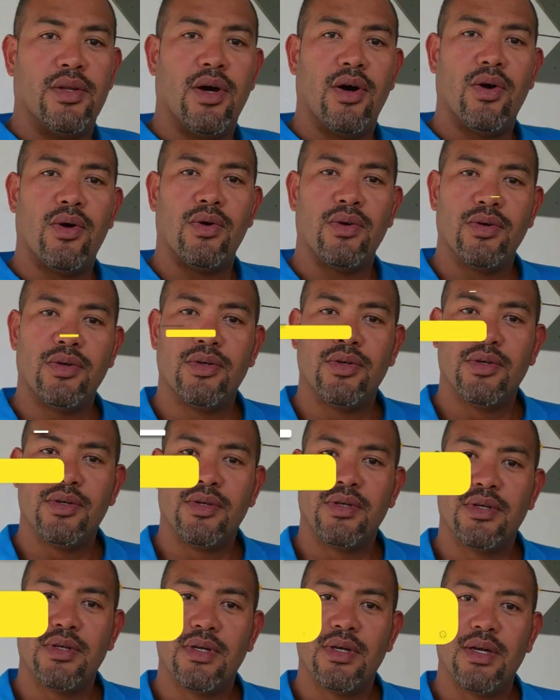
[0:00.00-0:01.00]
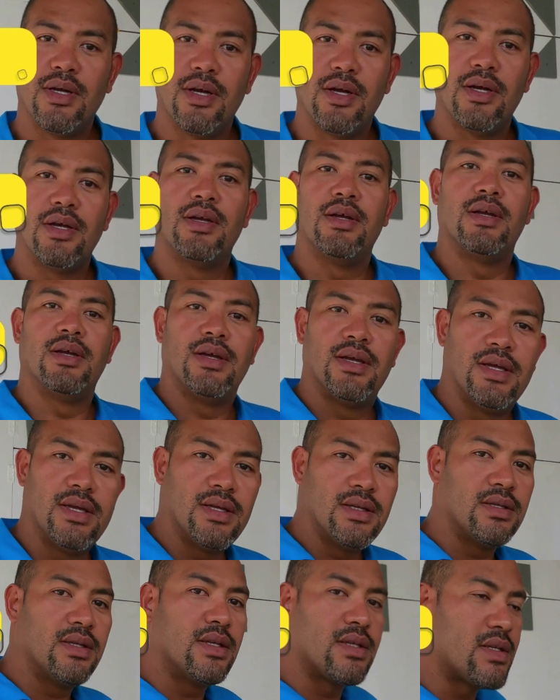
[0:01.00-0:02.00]
Now,
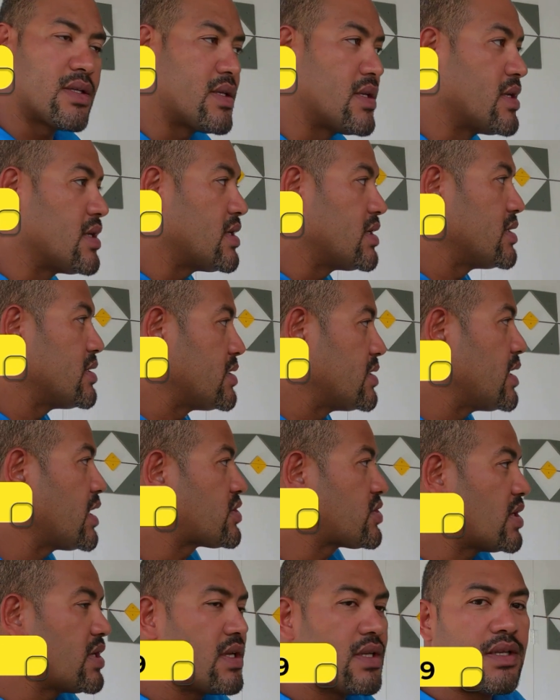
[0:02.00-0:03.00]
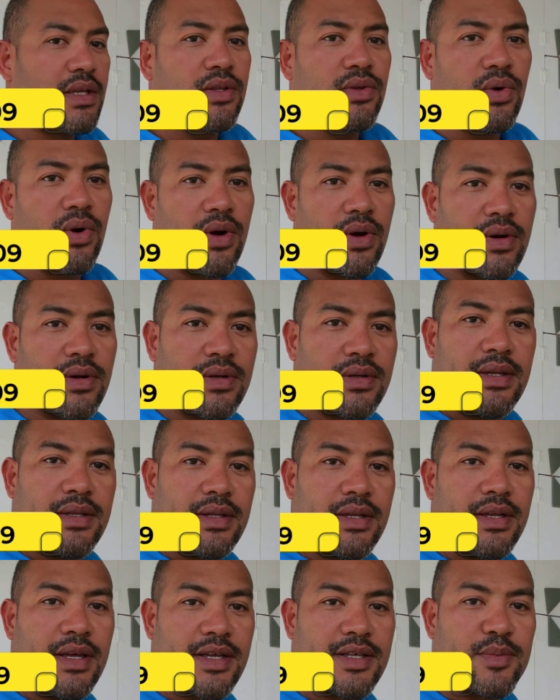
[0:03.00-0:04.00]
in this, naturally in the tour,
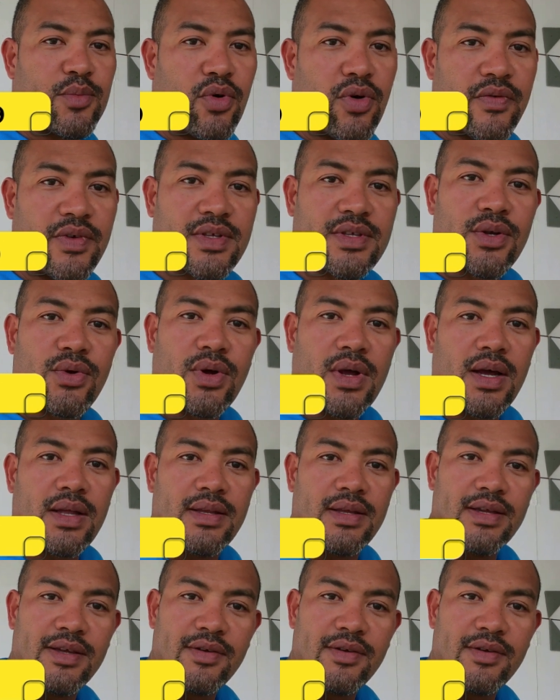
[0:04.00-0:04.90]
the next move is to look at the